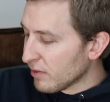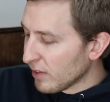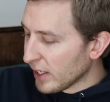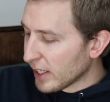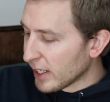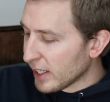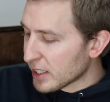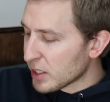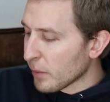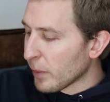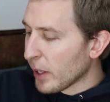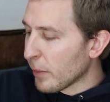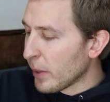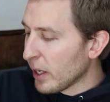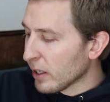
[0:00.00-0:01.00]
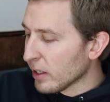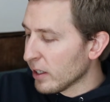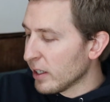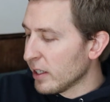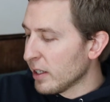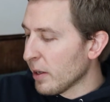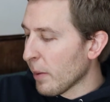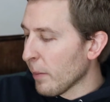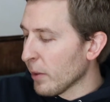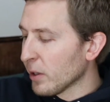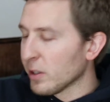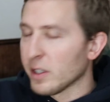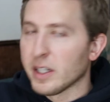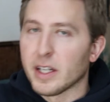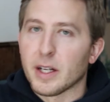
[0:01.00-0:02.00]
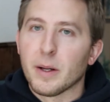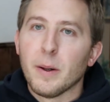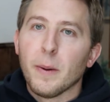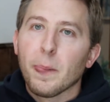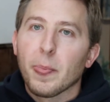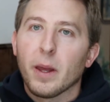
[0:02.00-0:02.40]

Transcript: Finance by Perry Merling.